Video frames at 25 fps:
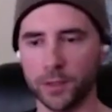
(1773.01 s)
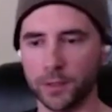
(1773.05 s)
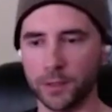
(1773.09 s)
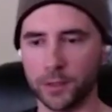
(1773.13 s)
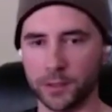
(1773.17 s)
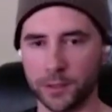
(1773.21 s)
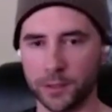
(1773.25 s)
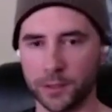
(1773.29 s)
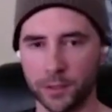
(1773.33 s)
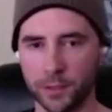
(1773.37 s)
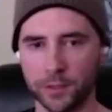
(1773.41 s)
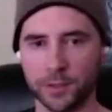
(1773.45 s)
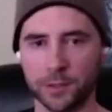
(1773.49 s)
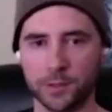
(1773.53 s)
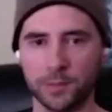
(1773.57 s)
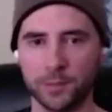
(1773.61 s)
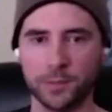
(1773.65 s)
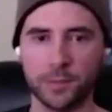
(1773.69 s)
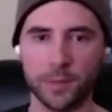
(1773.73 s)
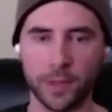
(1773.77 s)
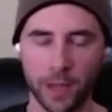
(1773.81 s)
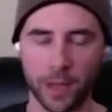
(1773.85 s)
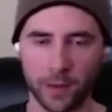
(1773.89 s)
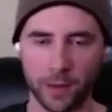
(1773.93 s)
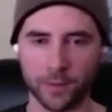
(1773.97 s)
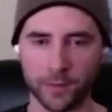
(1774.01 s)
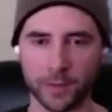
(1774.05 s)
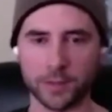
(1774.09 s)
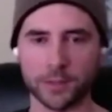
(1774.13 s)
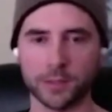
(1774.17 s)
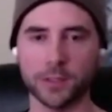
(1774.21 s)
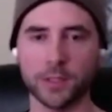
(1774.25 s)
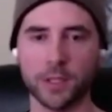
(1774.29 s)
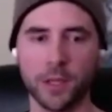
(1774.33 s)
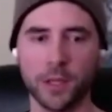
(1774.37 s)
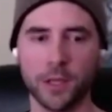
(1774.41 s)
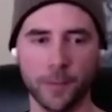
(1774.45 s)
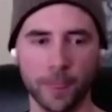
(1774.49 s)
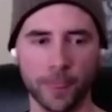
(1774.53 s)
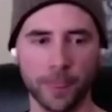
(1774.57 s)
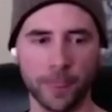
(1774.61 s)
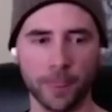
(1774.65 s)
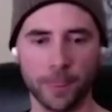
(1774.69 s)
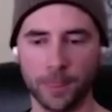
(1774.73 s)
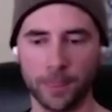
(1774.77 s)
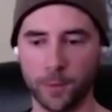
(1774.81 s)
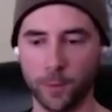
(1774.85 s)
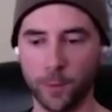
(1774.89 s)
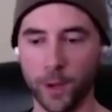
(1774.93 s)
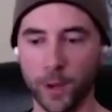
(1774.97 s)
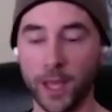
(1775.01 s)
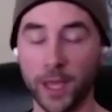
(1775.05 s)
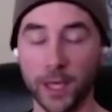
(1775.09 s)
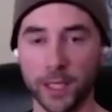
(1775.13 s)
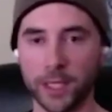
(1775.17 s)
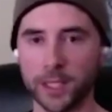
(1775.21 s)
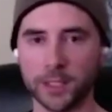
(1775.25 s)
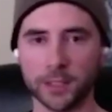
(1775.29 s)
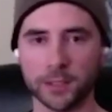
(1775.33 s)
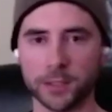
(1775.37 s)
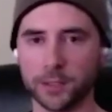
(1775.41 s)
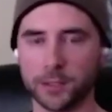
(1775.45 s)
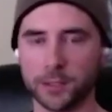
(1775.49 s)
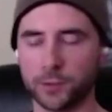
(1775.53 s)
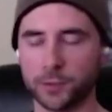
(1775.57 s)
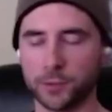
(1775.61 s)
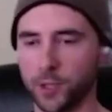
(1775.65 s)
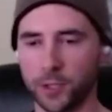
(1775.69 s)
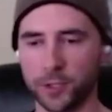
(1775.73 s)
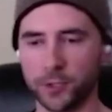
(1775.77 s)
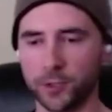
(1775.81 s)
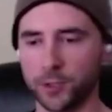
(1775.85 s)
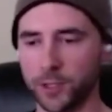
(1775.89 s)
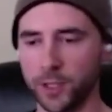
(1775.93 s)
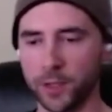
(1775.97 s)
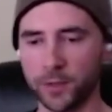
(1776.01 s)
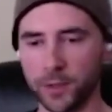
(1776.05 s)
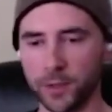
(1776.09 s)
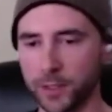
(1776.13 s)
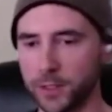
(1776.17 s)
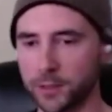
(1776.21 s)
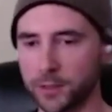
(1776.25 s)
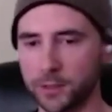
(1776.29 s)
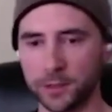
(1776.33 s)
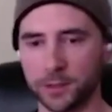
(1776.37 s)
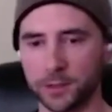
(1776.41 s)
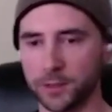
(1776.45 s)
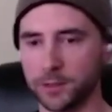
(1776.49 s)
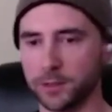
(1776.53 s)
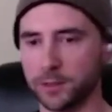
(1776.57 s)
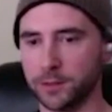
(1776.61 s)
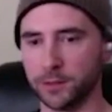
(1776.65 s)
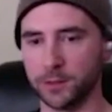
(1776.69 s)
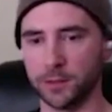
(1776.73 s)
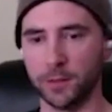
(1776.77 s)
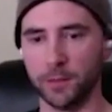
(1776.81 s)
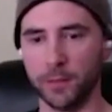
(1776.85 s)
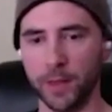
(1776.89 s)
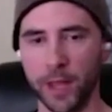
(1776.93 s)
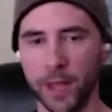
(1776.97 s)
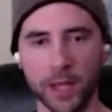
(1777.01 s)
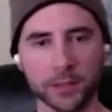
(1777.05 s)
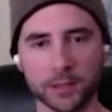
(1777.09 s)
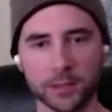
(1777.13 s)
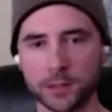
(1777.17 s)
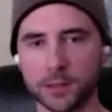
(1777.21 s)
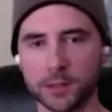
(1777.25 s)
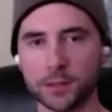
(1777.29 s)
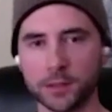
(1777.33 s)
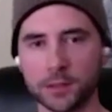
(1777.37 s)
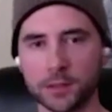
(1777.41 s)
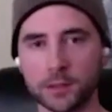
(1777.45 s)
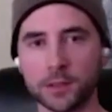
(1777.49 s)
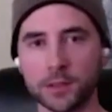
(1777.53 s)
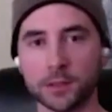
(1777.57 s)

and you know, to have this the way it is, the structuring of it, it's it's amazing.